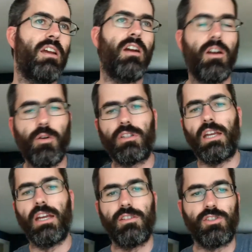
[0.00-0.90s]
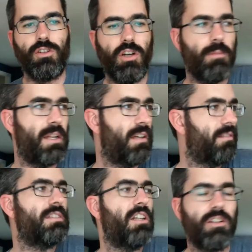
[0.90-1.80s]
oh, okay, so I'm going
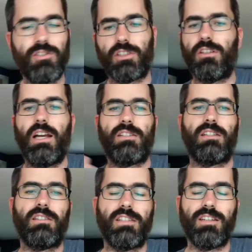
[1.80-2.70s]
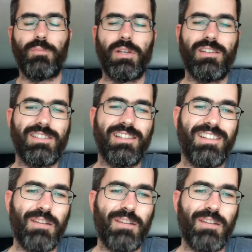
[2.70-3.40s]
to, I'll use a classic example you see a lot of